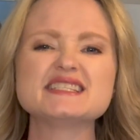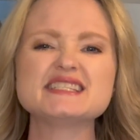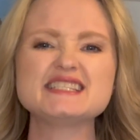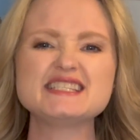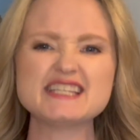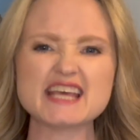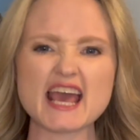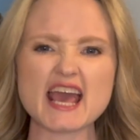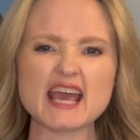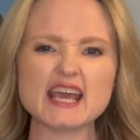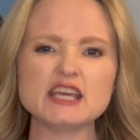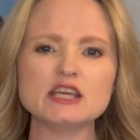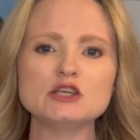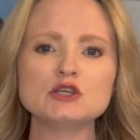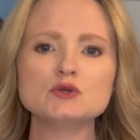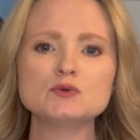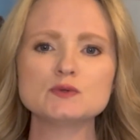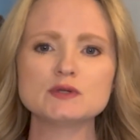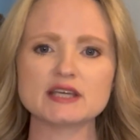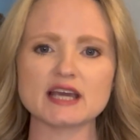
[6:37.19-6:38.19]
day
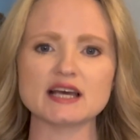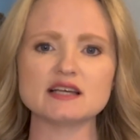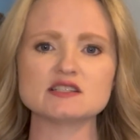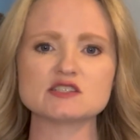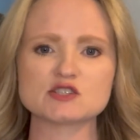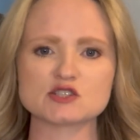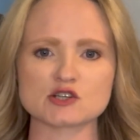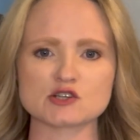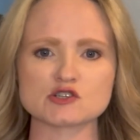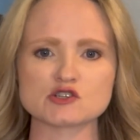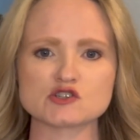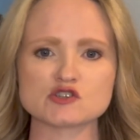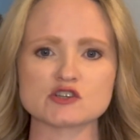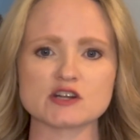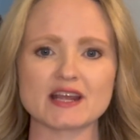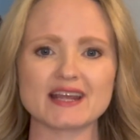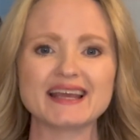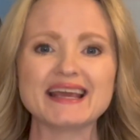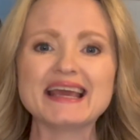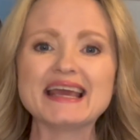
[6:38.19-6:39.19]
you get surgery